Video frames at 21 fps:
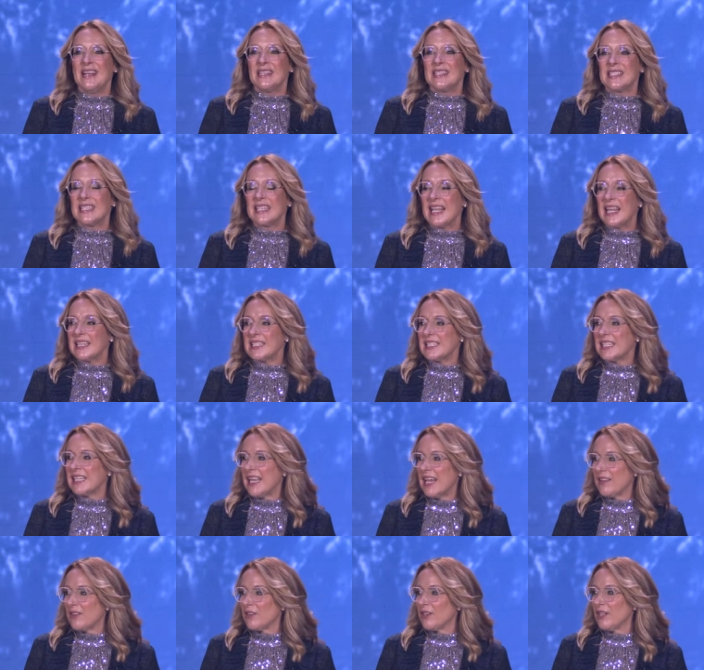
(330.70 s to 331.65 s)
to get
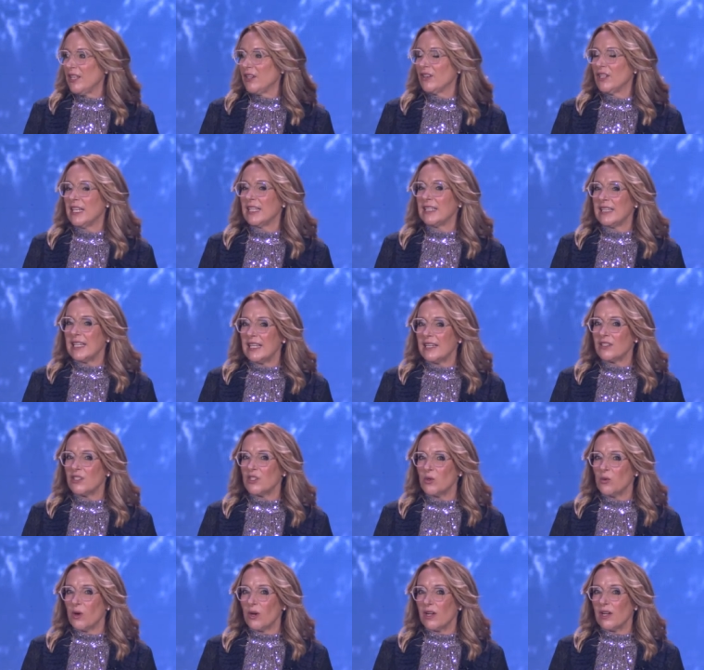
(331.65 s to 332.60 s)
together here in Atlanta
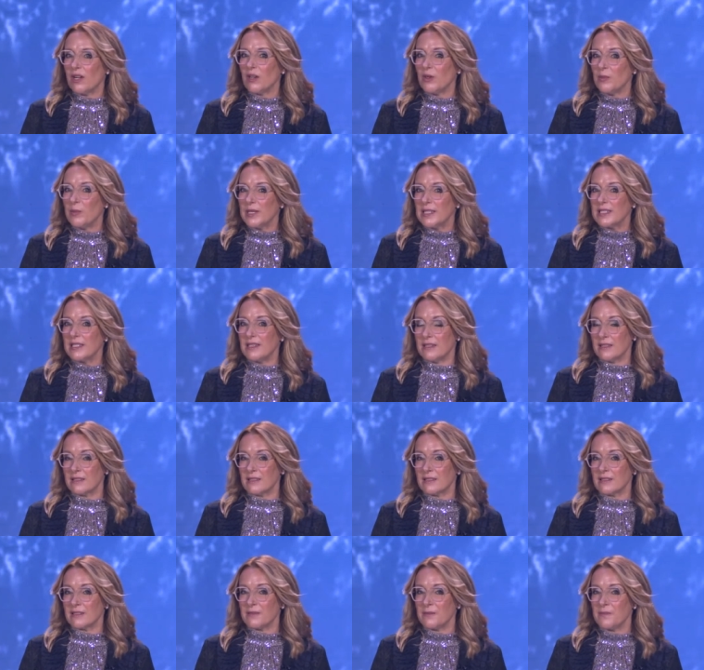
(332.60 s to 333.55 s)
to work on our business.
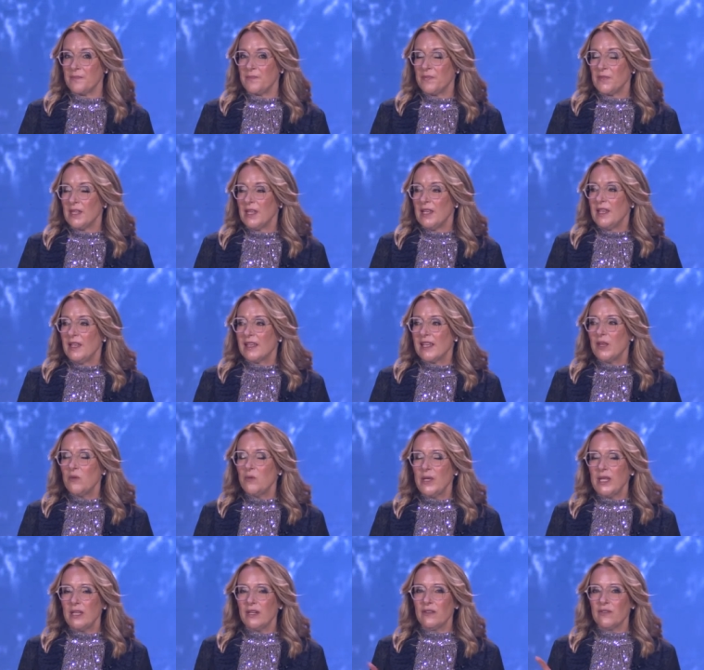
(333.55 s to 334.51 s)
Can
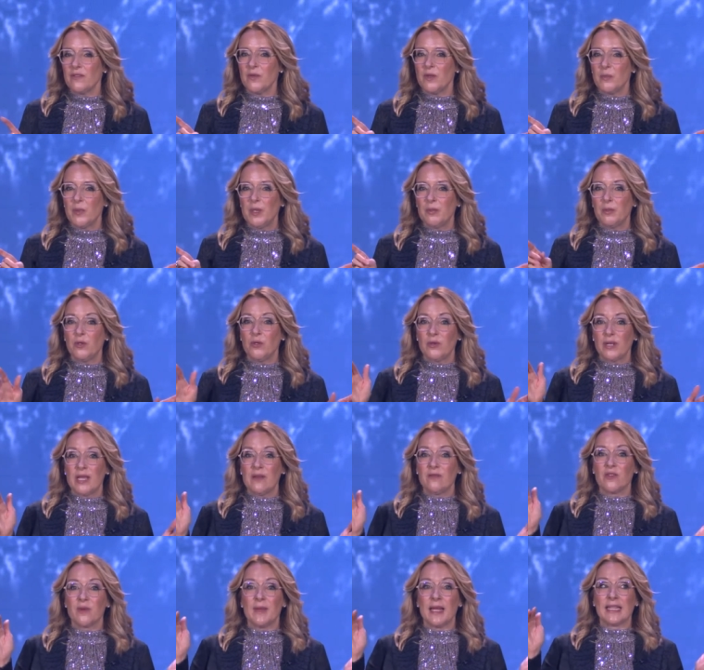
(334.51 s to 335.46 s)
we hear from the people who came
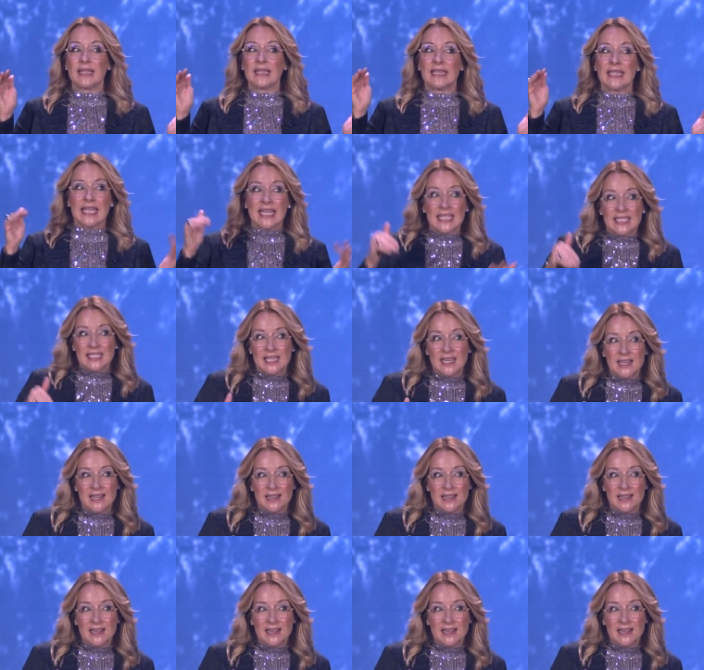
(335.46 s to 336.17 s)
from Atlanta?